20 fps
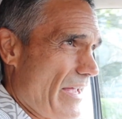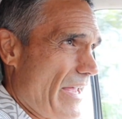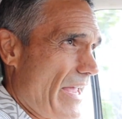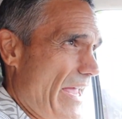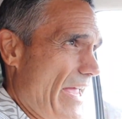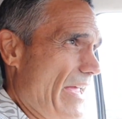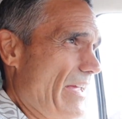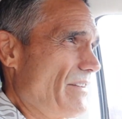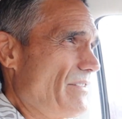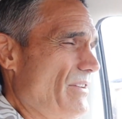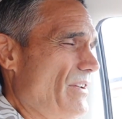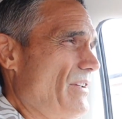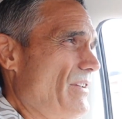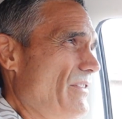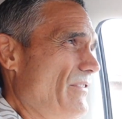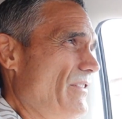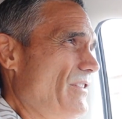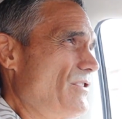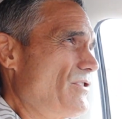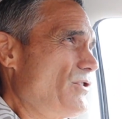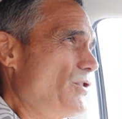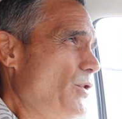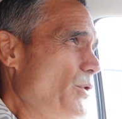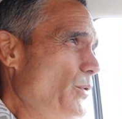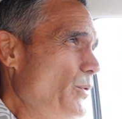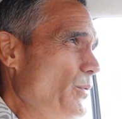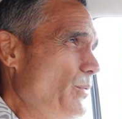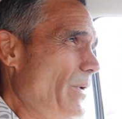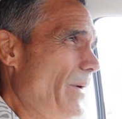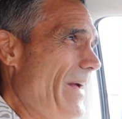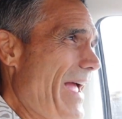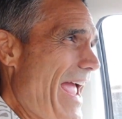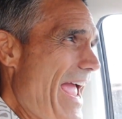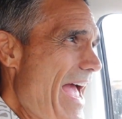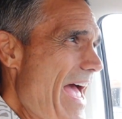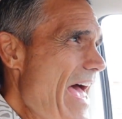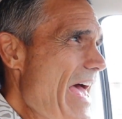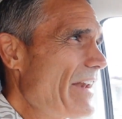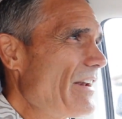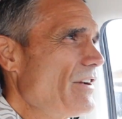And to
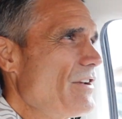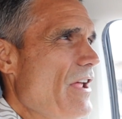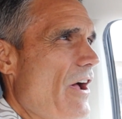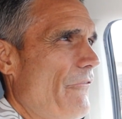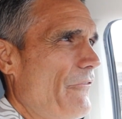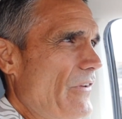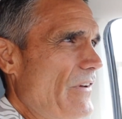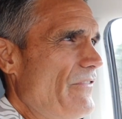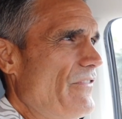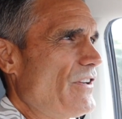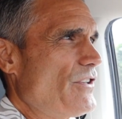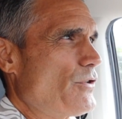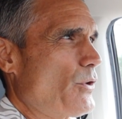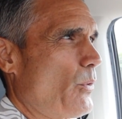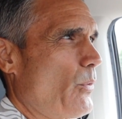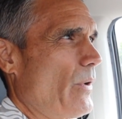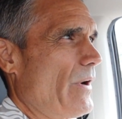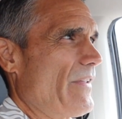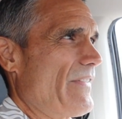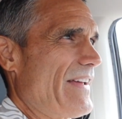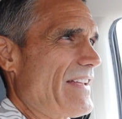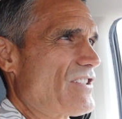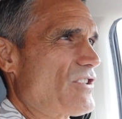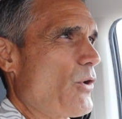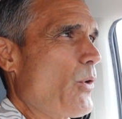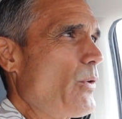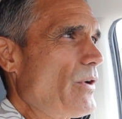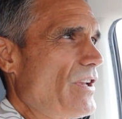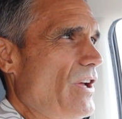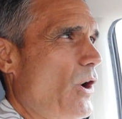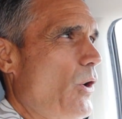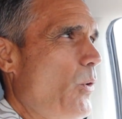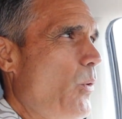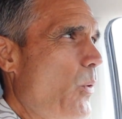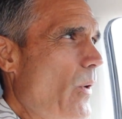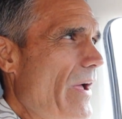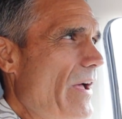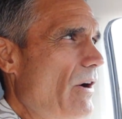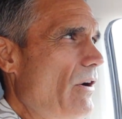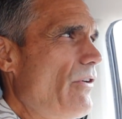add enough inventory that's going to
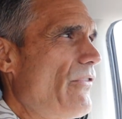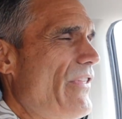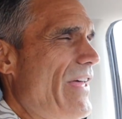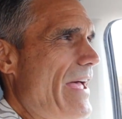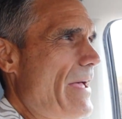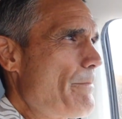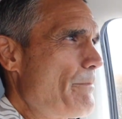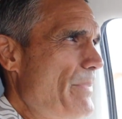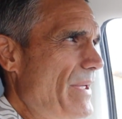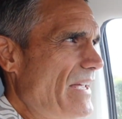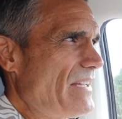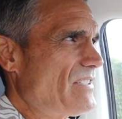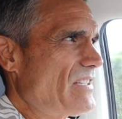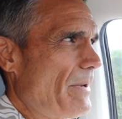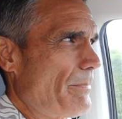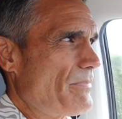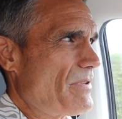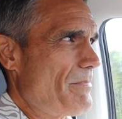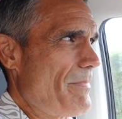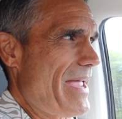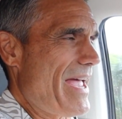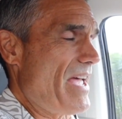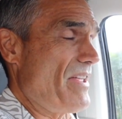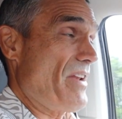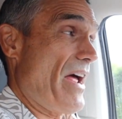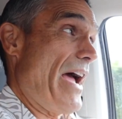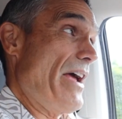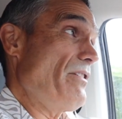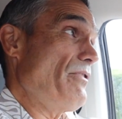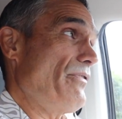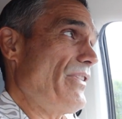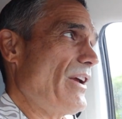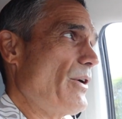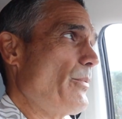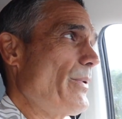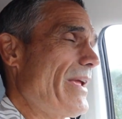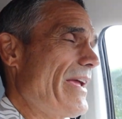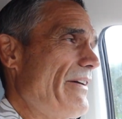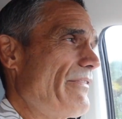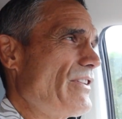quell that pent-up demand, I don't
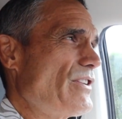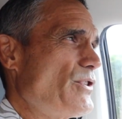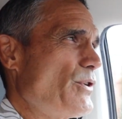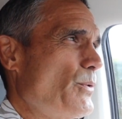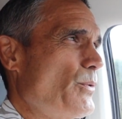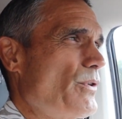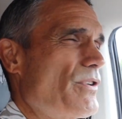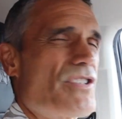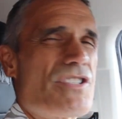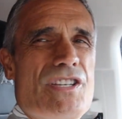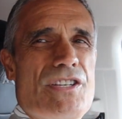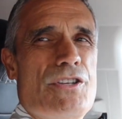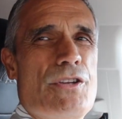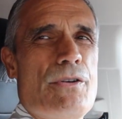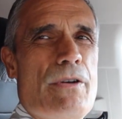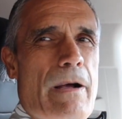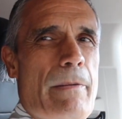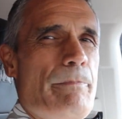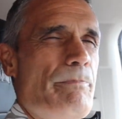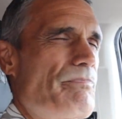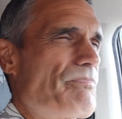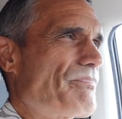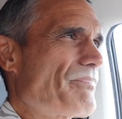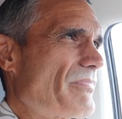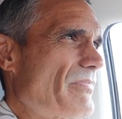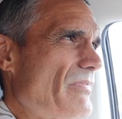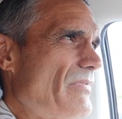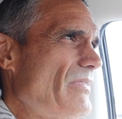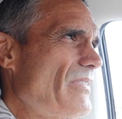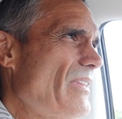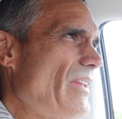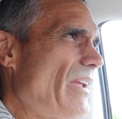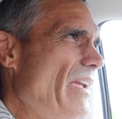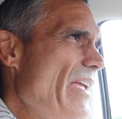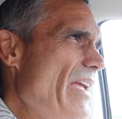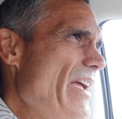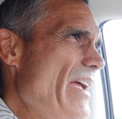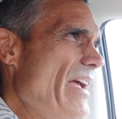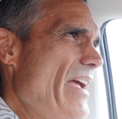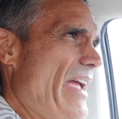think we have the tools to do it.
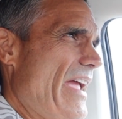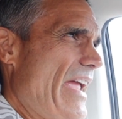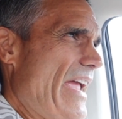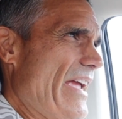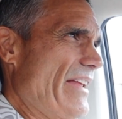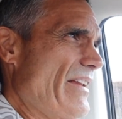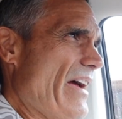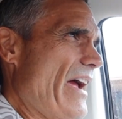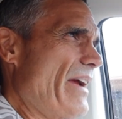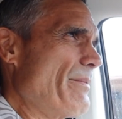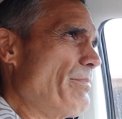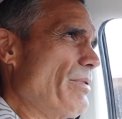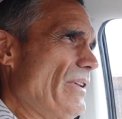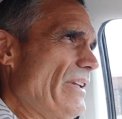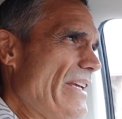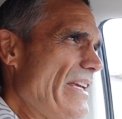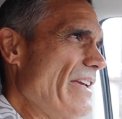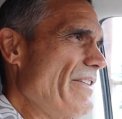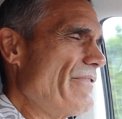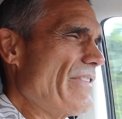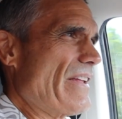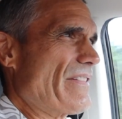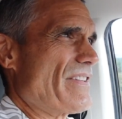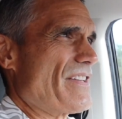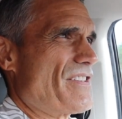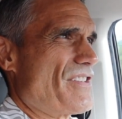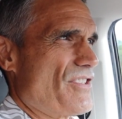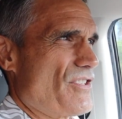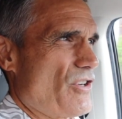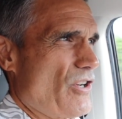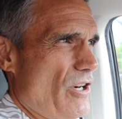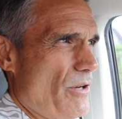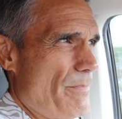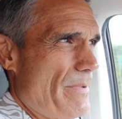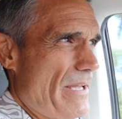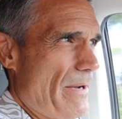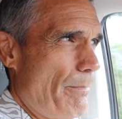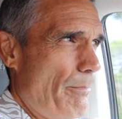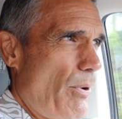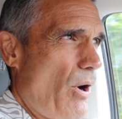And I believe that this is going to
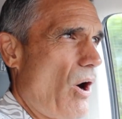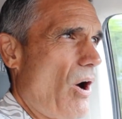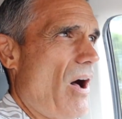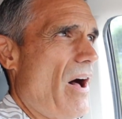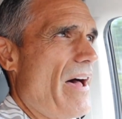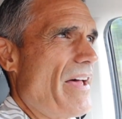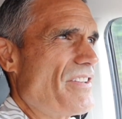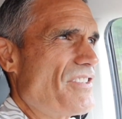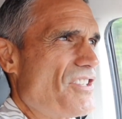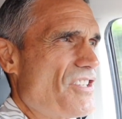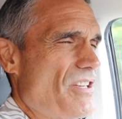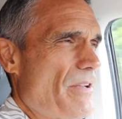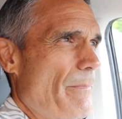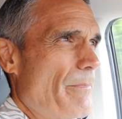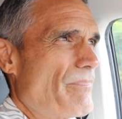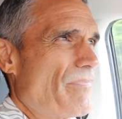be a pause